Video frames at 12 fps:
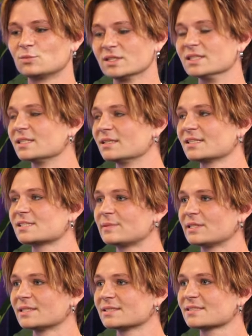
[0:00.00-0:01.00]
really good
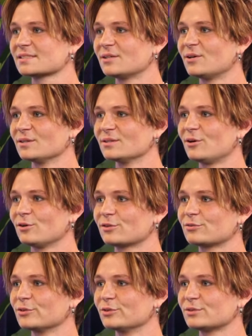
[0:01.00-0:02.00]
experience all
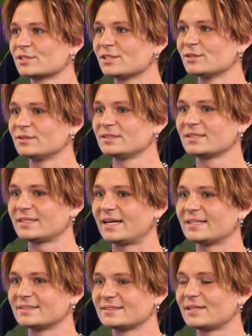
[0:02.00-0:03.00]
through. So
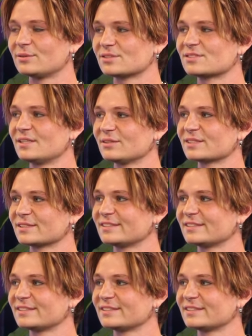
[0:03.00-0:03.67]
that was a